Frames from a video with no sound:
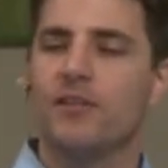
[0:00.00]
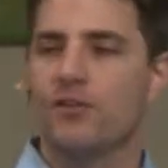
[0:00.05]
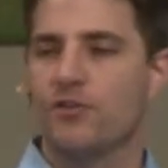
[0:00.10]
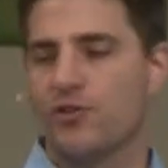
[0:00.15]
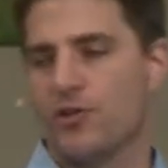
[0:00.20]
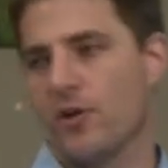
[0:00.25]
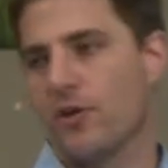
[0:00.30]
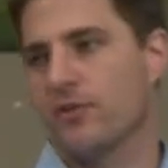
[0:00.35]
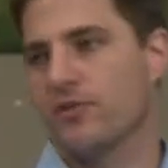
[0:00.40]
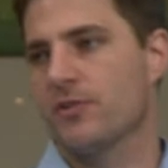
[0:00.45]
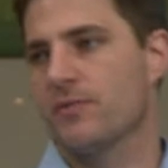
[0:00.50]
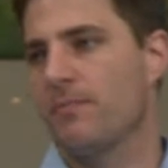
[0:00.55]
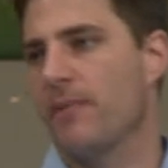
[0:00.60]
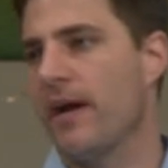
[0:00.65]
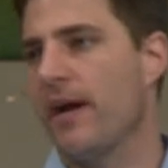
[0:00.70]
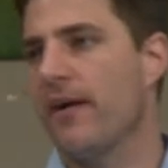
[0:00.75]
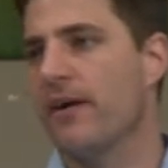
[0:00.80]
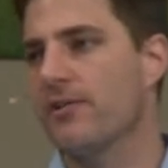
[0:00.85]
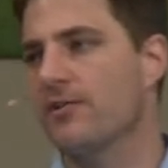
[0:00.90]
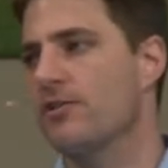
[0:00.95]
the church?
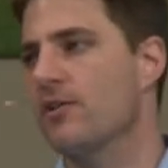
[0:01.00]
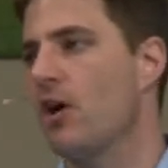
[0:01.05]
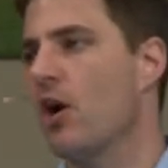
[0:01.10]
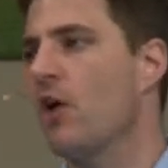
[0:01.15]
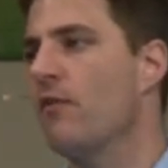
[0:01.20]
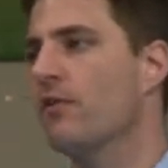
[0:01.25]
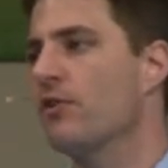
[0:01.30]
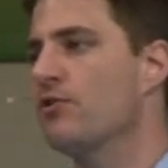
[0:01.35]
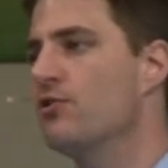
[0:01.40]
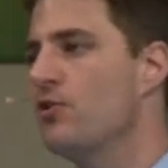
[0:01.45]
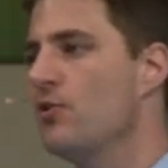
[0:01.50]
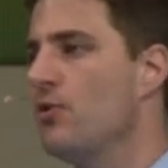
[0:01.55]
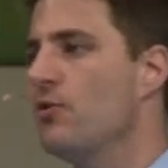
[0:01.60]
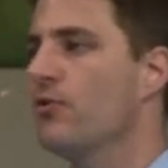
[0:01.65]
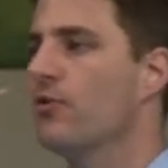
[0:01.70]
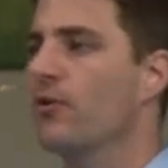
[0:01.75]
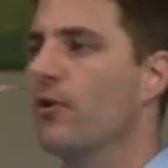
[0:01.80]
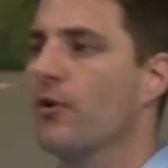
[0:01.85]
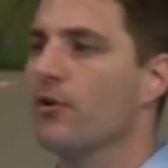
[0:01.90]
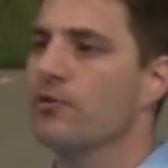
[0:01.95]
Parents, over
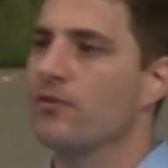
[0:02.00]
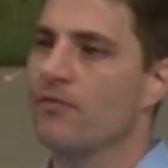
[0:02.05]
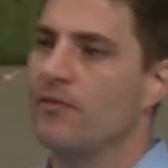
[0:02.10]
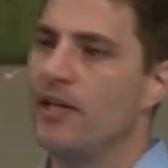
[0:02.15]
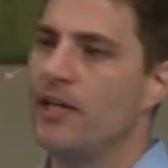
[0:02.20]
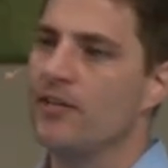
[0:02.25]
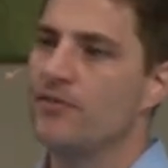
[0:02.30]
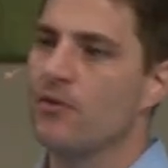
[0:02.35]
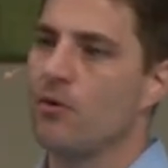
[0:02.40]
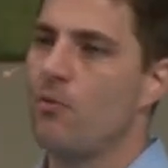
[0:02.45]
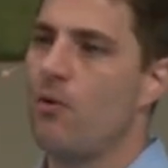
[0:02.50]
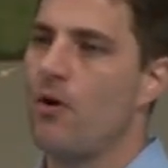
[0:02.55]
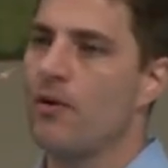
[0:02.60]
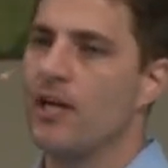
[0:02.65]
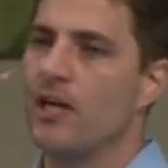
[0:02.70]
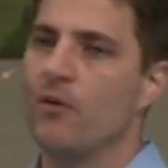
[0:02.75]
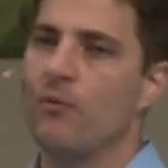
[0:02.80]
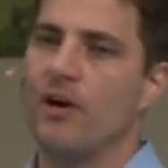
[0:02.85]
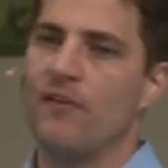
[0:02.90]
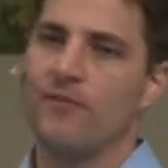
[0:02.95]
two-thirds of kids are
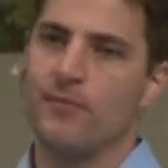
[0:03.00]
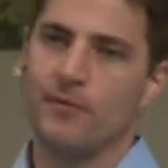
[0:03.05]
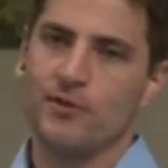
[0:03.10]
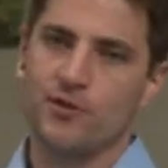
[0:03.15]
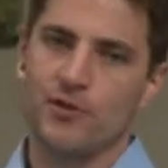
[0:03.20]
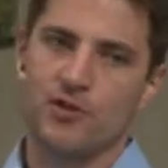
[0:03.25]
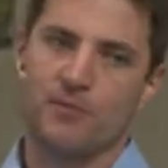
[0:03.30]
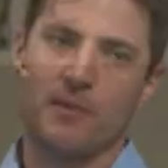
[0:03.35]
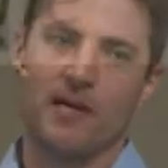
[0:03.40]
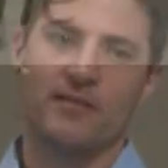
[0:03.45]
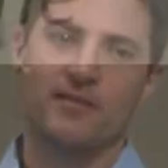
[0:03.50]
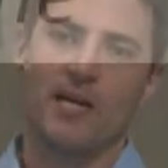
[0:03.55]
walking away from the church by the